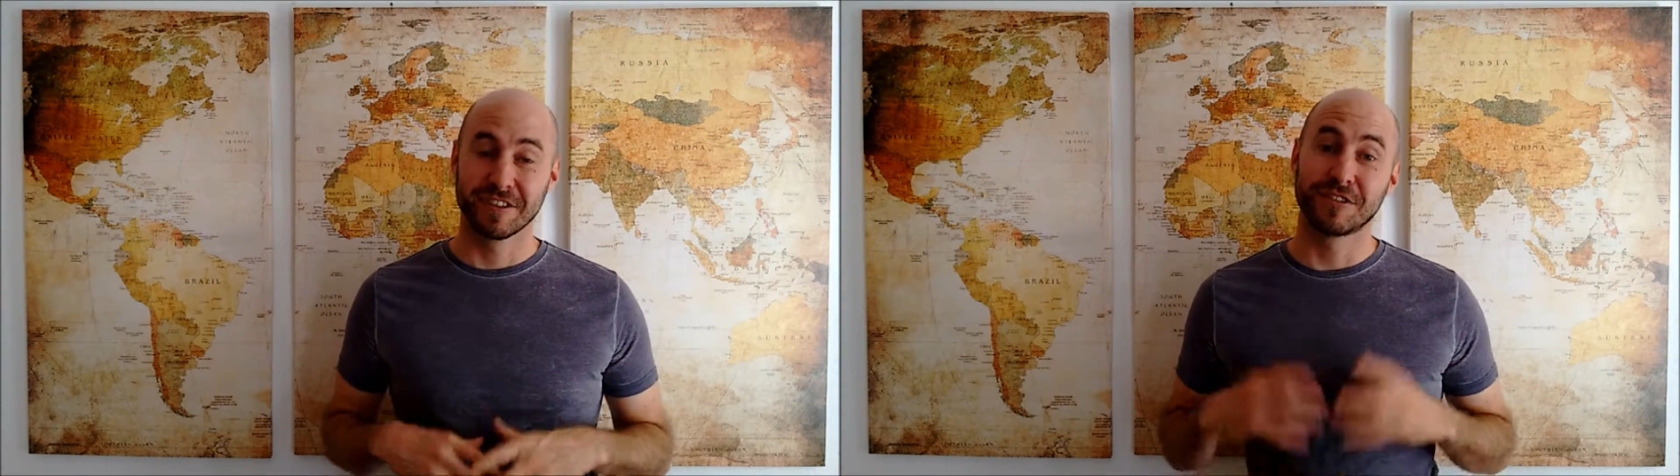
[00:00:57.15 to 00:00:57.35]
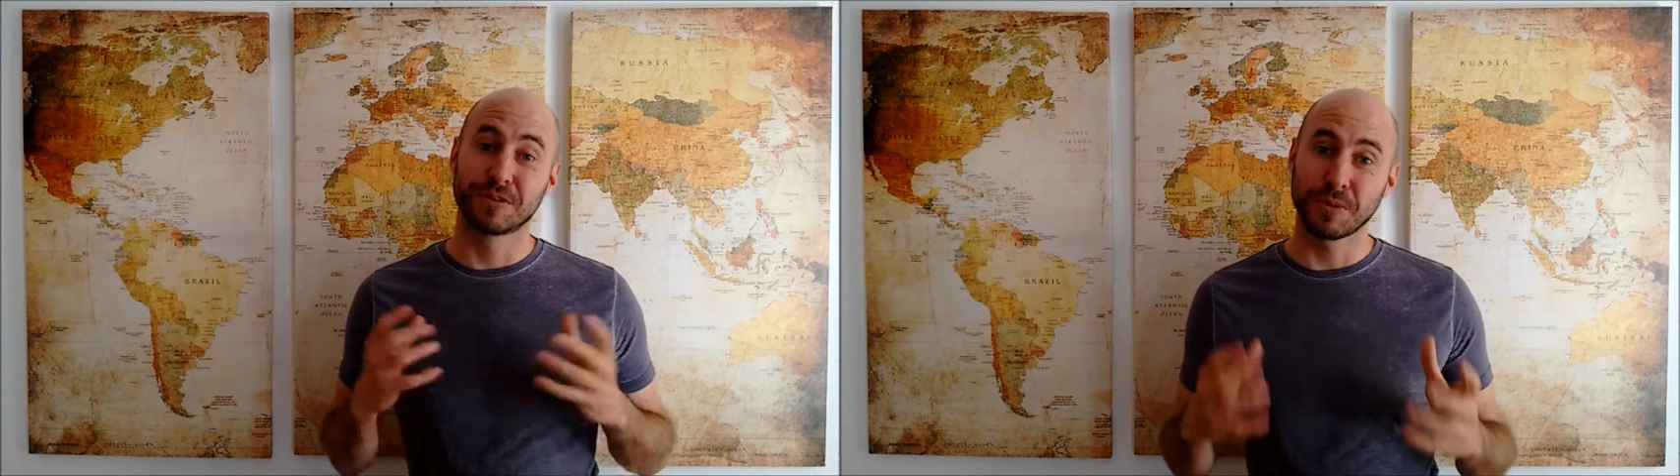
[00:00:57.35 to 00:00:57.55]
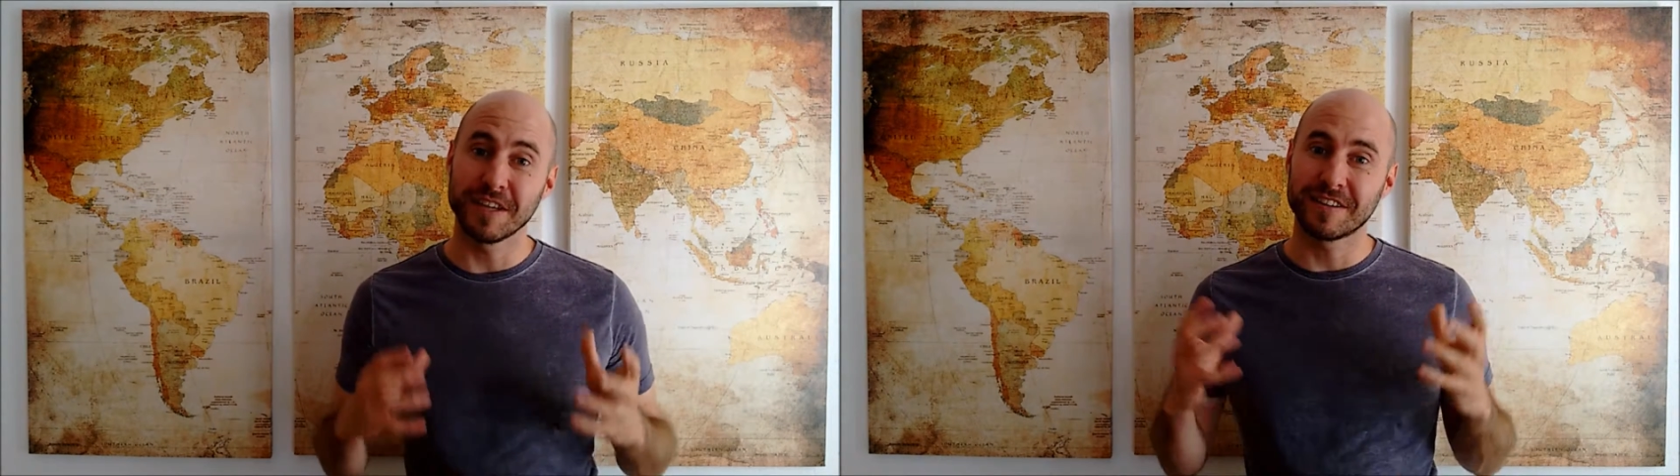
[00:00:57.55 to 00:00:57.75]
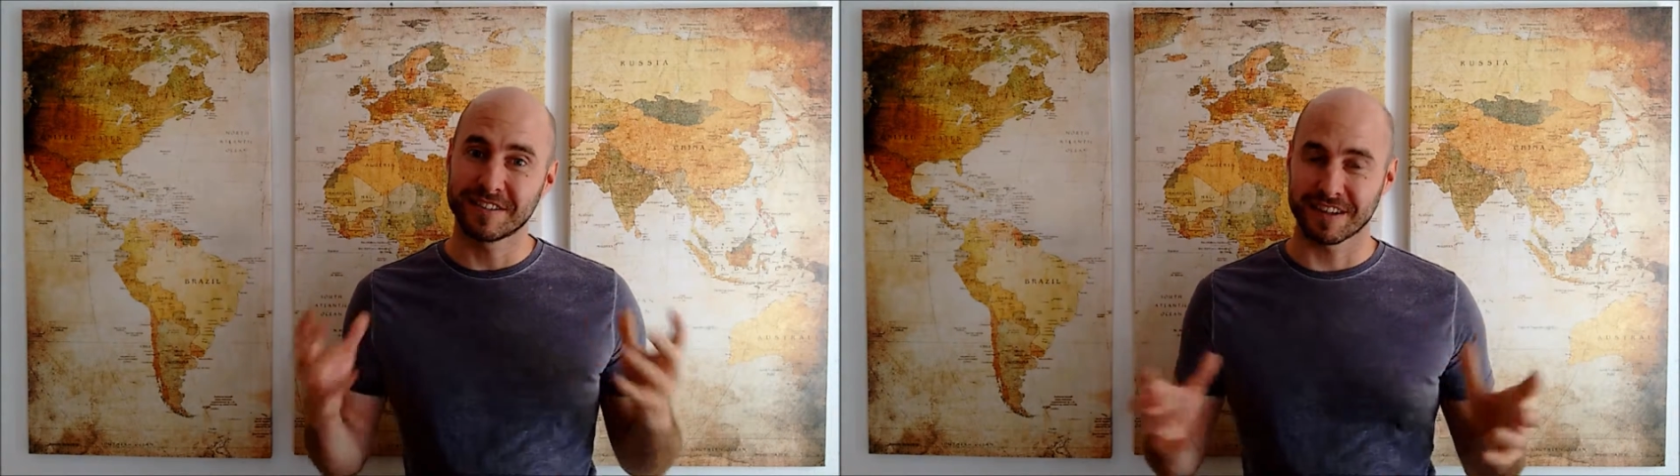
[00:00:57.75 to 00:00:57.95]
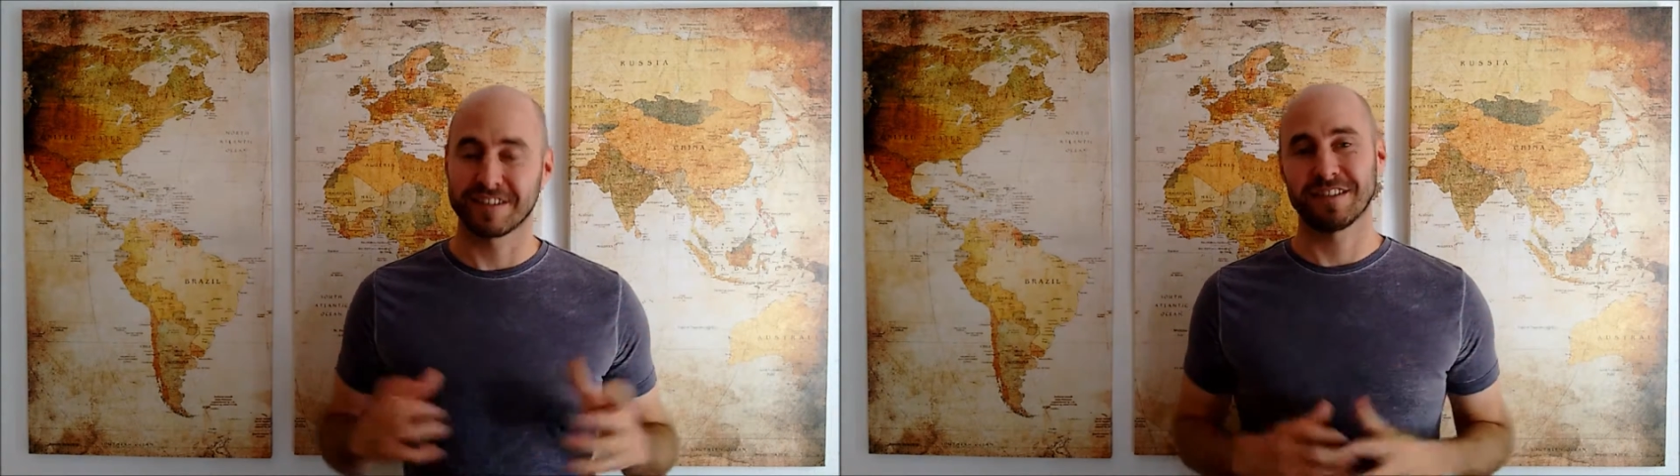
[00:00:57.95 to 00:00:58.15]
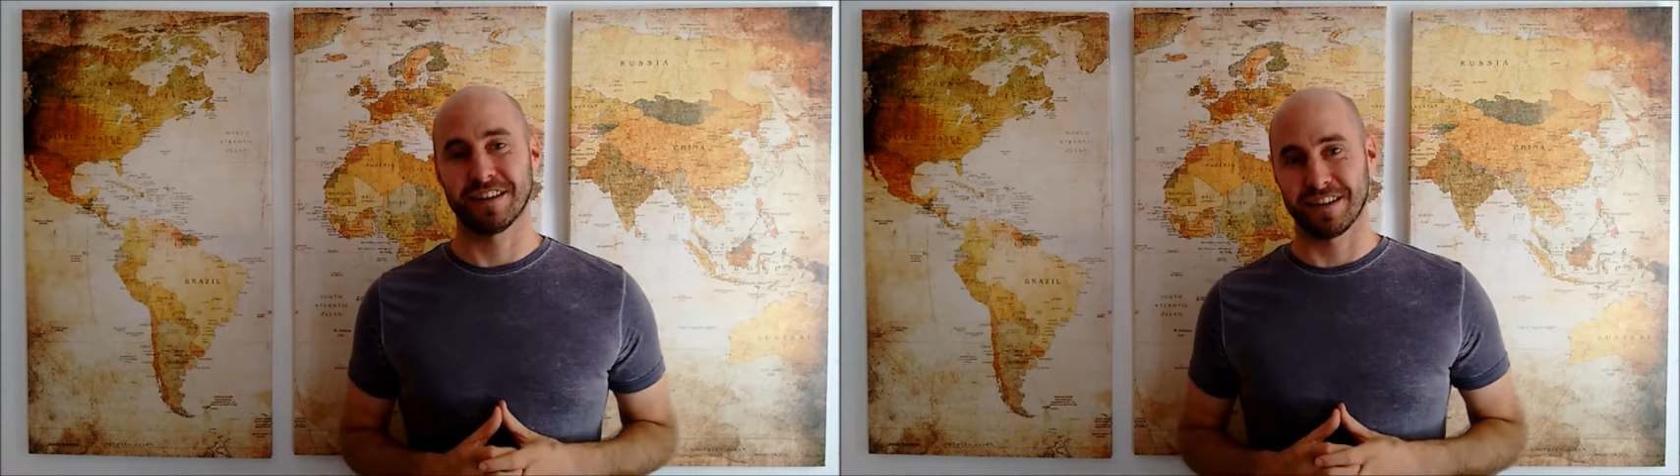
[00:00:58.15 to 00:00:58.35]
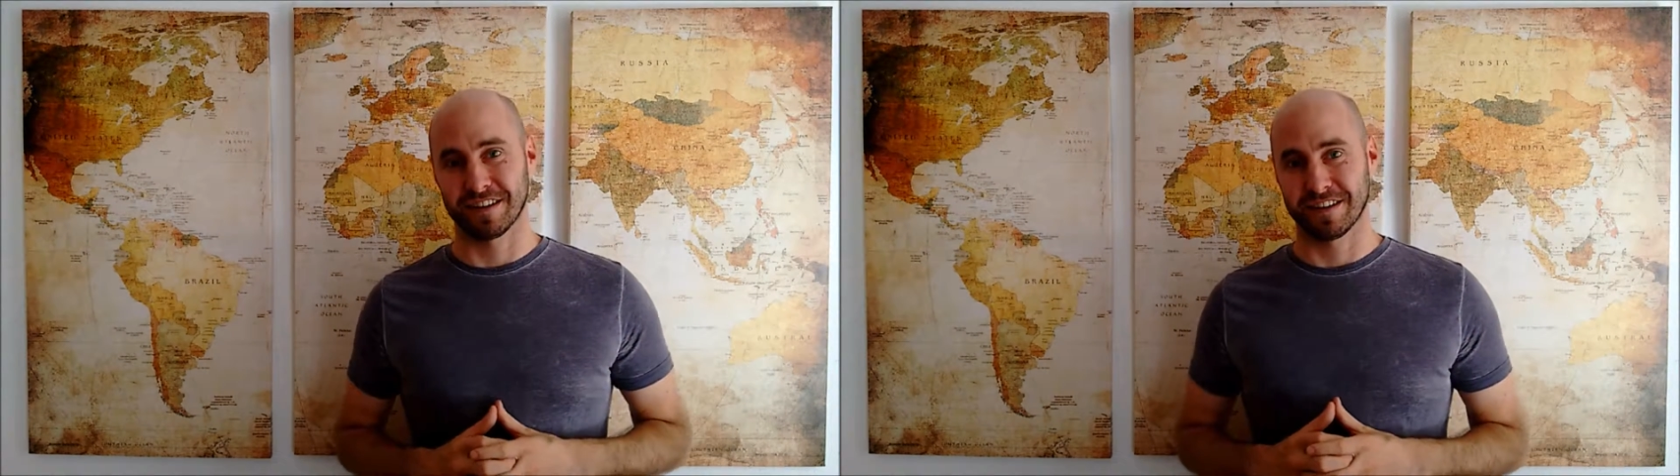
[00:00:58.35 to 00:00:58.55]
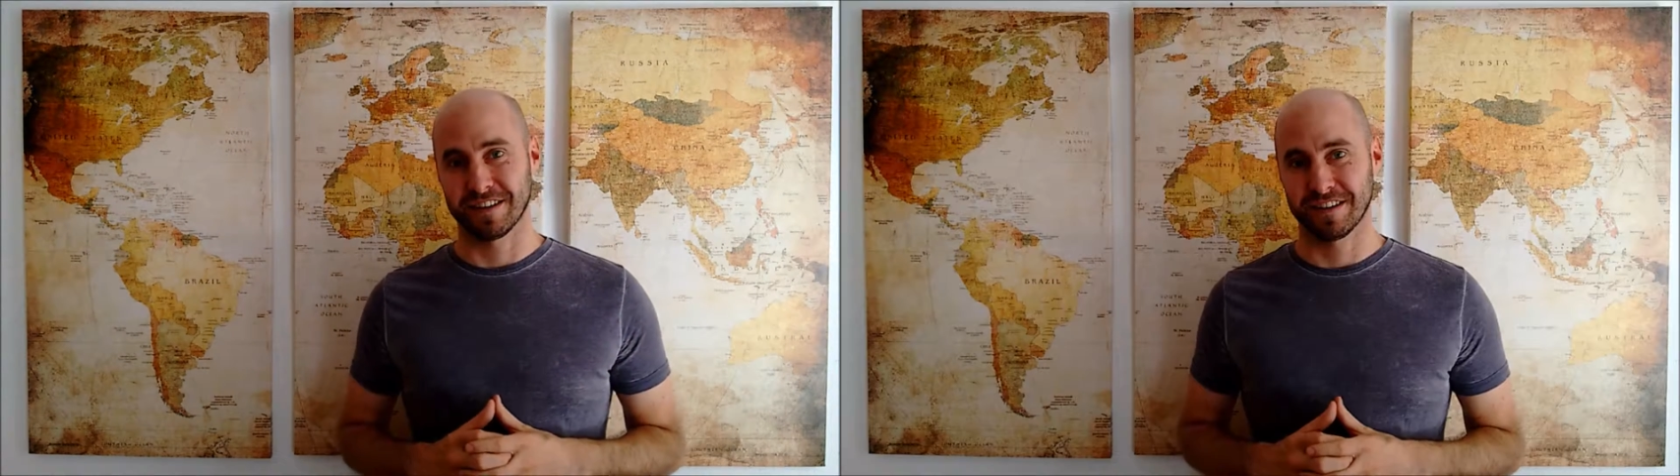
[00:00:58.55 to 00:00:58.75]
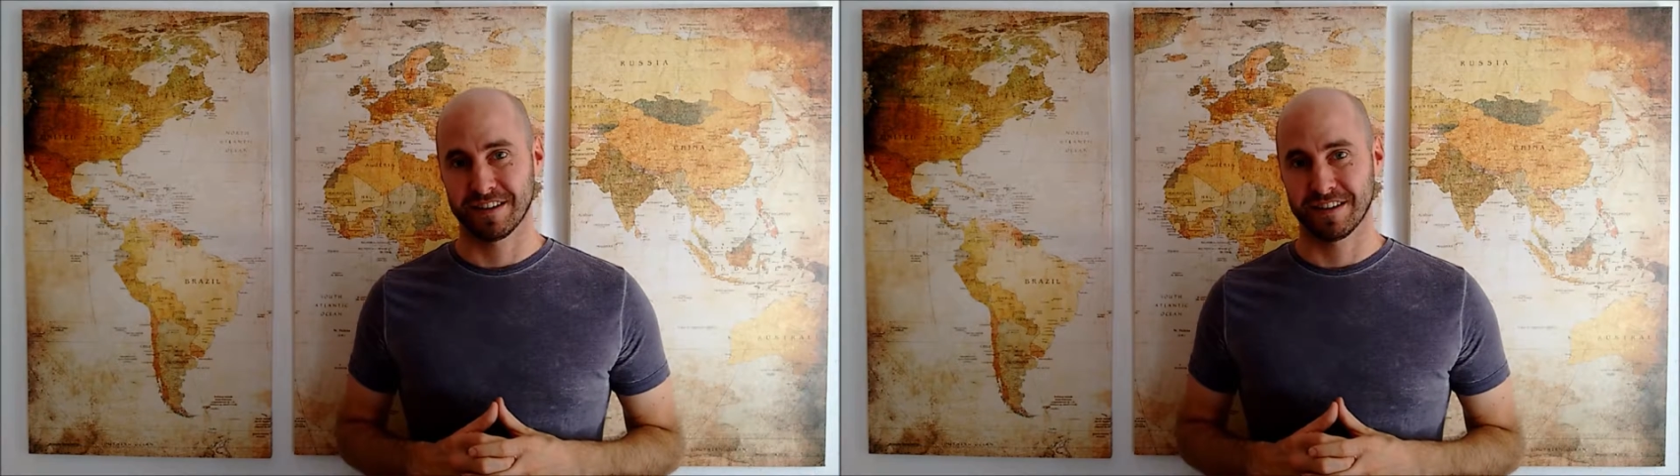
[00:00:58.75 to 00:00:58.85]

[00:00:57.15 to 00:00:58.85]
sweet 16.